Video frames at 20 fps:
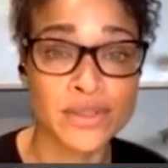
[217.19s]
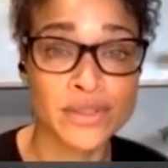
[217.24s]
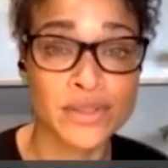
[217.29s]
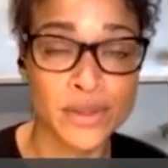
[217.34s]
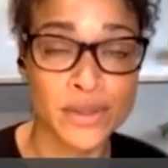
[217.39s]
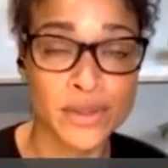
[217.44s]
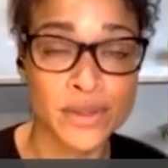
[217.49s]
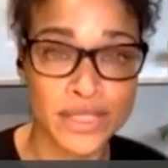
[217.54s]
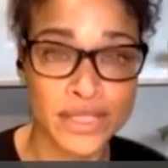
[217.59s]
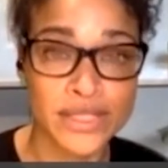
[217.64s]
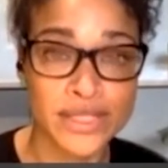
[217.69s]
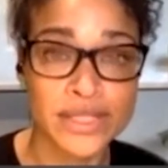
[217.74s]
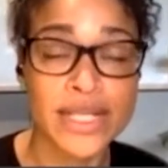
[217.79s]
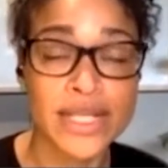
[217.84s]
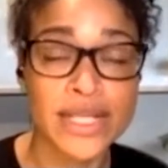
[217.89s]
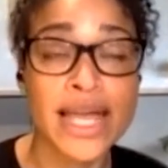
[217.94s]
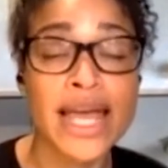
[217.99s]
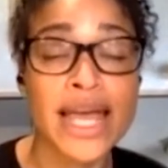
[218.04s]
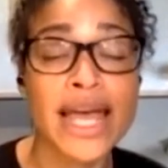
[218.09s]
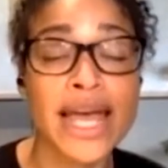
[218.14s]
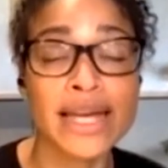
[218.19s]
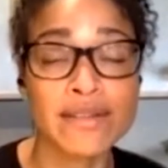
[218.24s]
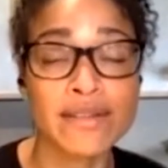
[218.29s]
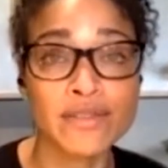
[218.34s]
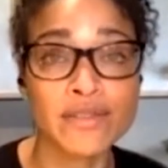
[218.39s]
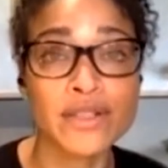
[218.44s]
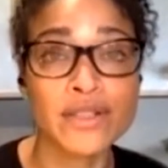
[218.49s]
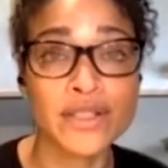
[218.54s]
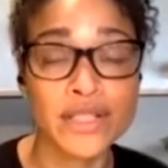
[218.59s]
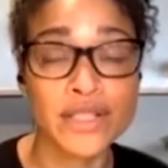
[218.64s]
soldiers and
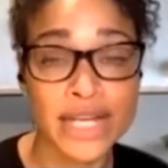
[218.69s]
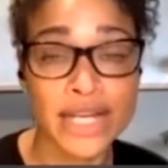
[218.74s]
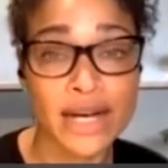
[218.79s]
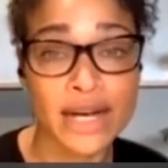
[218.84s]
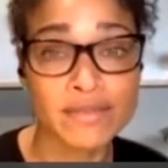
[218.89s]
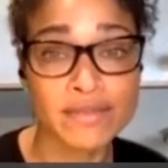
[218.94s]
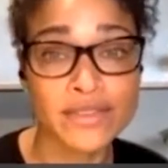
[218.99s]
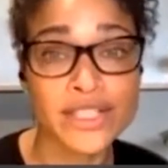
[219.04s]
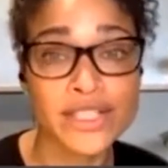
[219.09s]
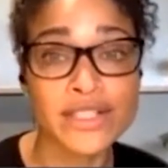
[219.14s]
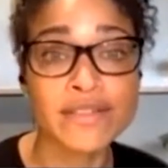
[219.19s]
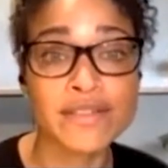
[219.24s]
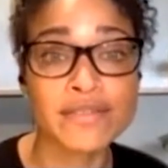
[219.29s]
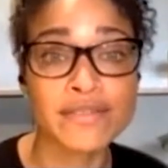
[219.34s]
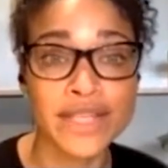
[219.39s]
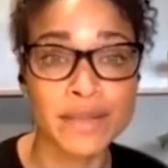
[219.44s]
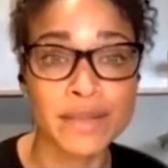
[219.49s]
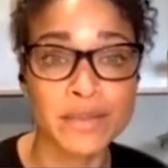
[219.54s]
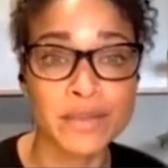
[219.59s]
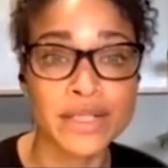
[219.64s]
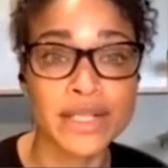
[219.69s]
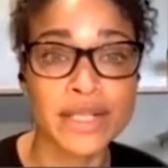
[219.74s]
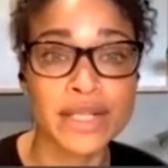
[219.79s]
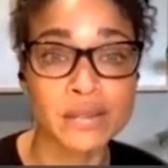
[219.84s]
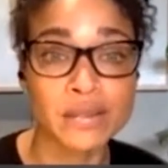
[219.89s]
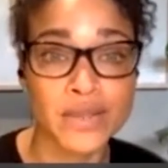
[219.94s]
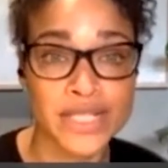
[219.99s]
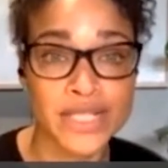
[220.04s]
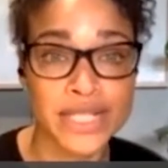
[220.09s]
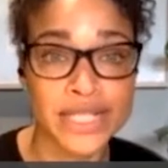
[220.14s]
for her coverage of Yemen and
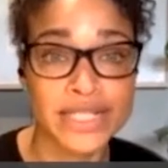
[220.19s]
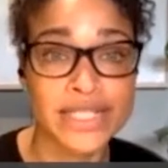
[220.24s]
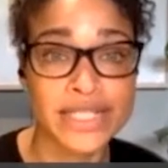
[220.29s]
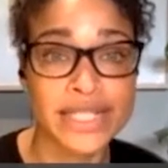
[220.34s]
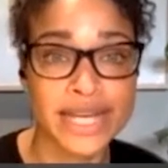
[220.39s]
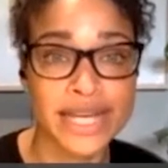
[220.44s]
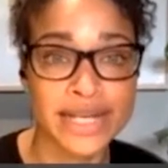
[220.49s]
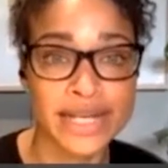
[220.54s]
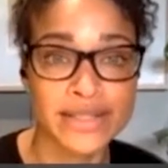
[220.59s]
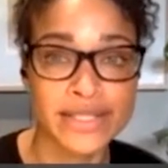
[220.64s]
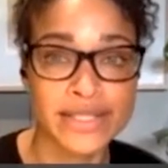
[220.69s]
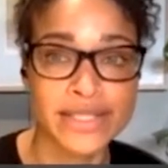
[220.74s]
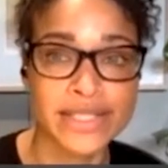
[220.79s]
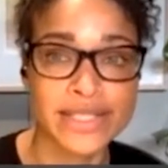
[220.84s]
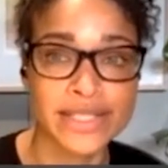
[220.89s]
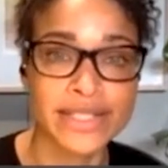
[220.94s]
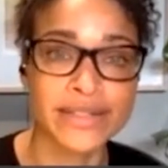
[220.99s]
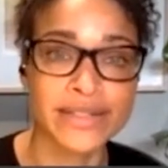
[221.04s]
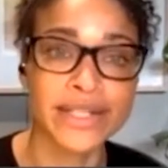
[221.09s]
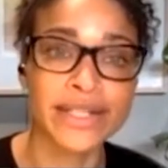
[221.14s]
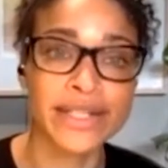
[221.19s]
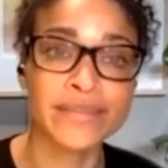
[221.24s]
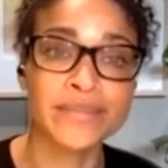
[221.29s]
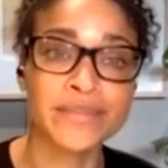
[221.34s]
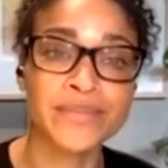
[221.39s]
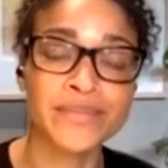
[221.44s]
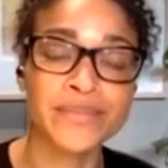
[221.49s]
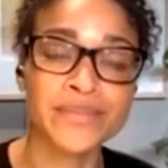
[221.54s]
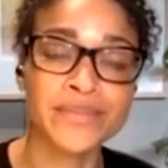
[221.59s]
besieged towns in Syria.